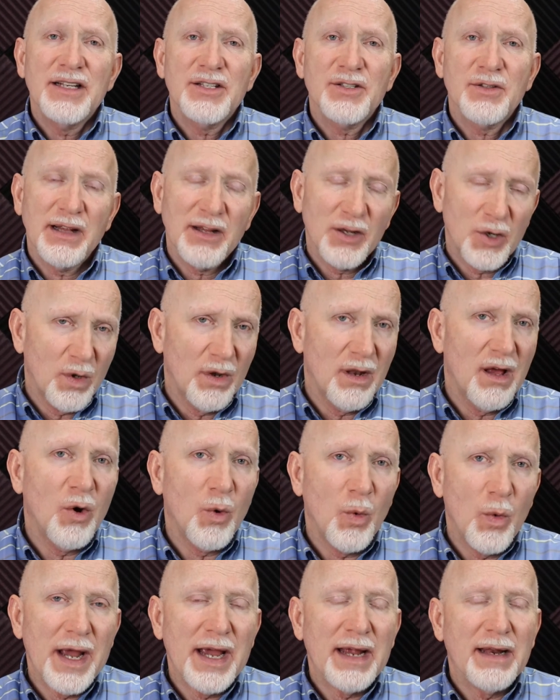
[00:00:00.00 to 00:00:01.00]
So that'll go a
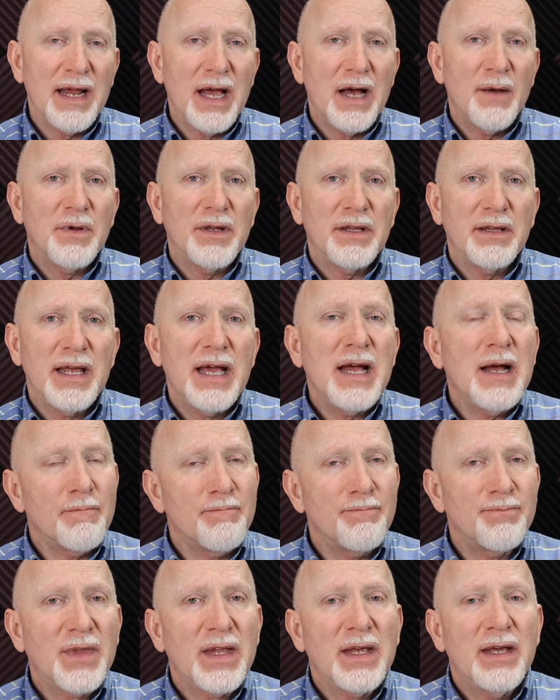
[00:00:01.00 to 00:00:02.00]
long way in helping
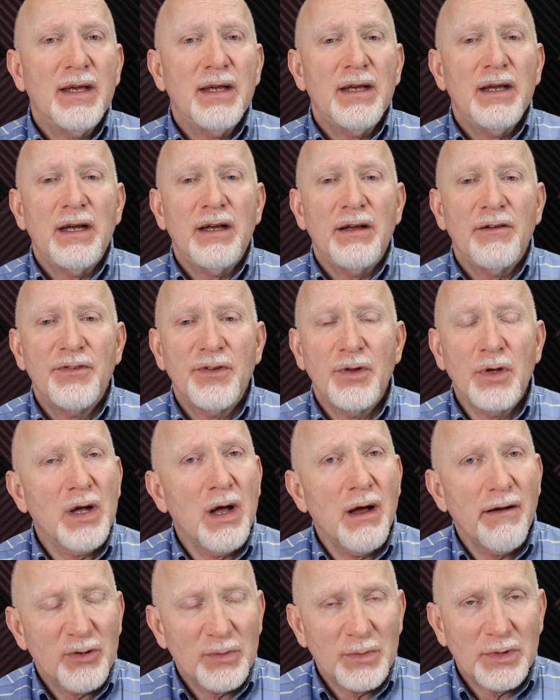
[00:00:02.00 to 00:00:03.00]
them feel
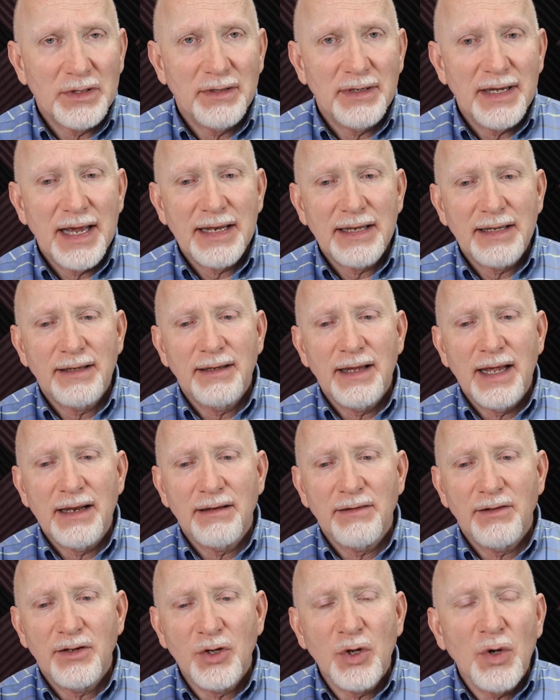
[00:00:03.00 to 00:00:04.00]
comfortable
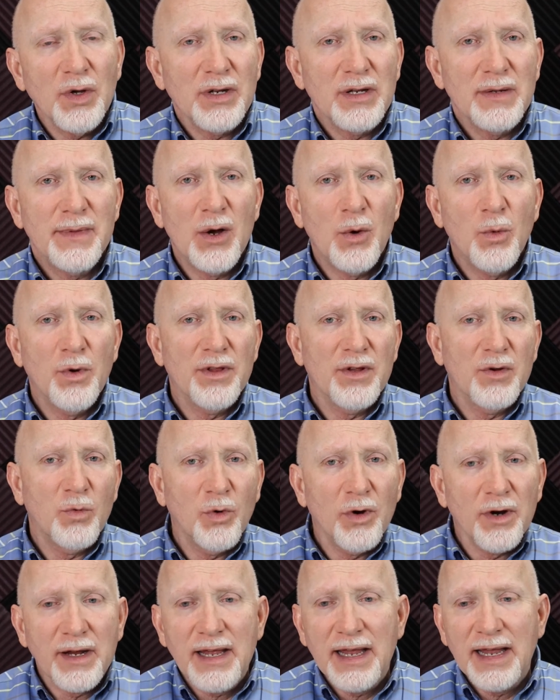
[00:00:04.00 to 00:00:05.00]
and good about where they're
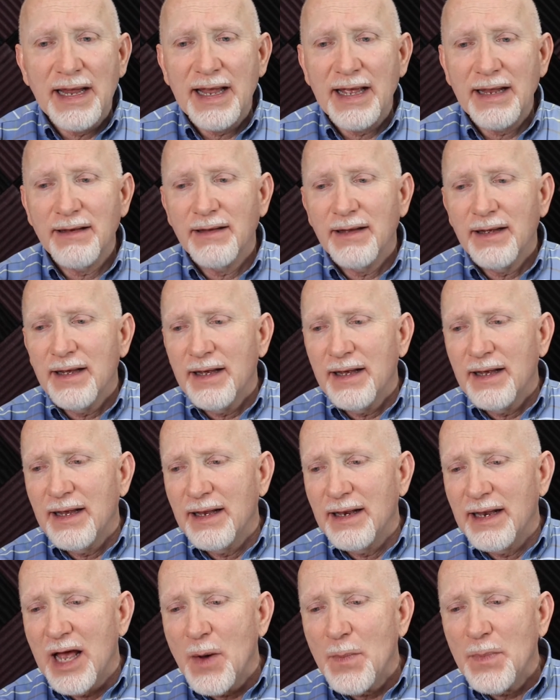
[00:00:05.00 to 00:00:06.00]
working and
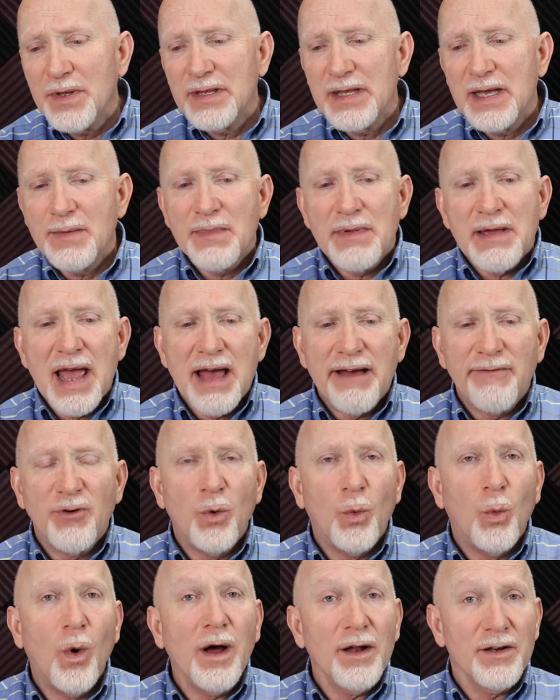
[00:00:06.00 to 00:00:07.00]
helping them have
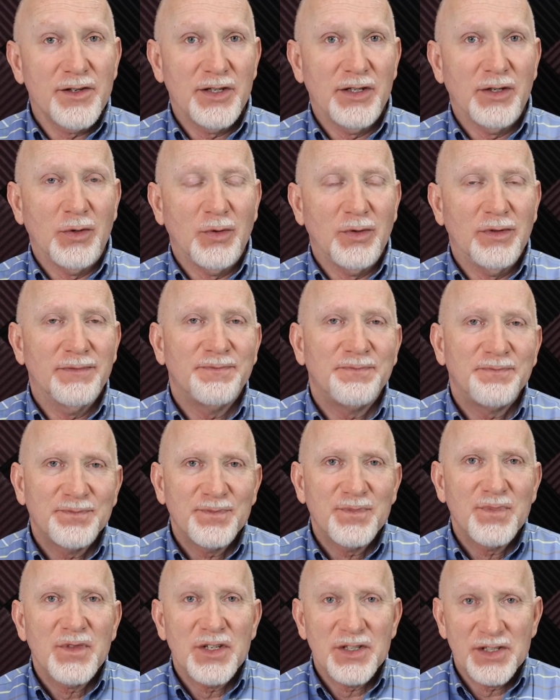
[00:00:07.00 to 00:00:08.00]
a want to
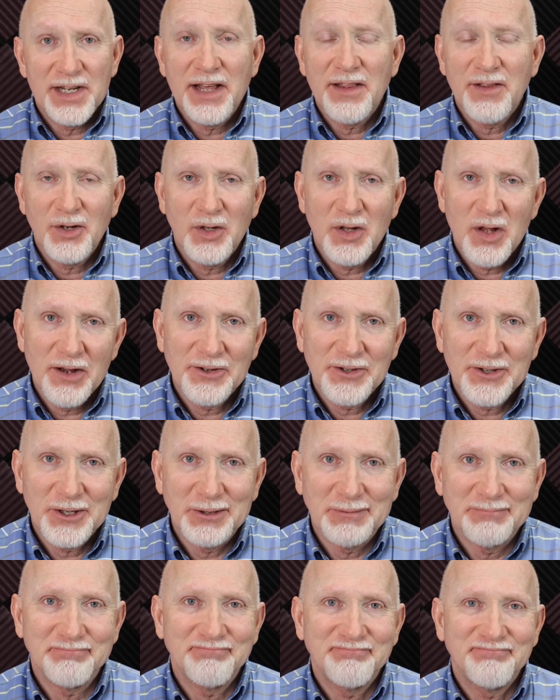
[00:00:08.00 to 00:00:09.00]
stay there long
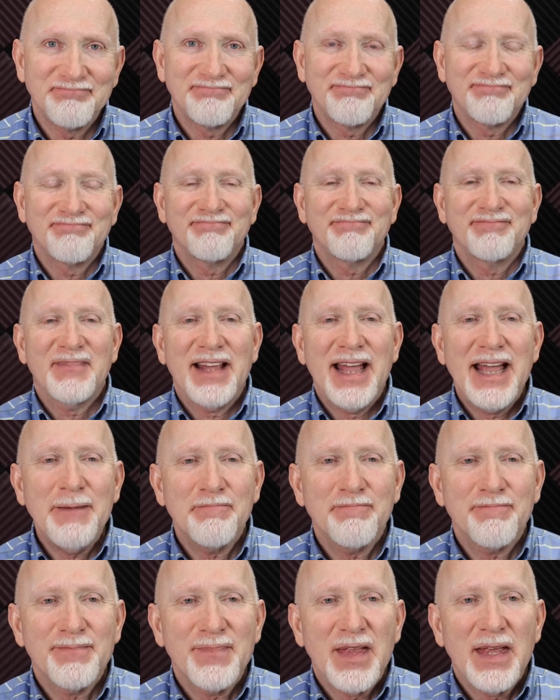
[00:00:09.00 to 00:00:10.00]
term.
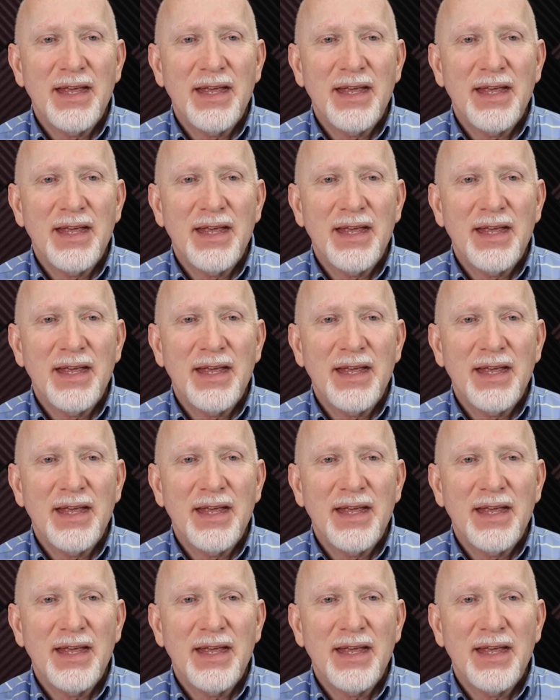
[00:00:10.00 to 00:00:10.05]
Okay?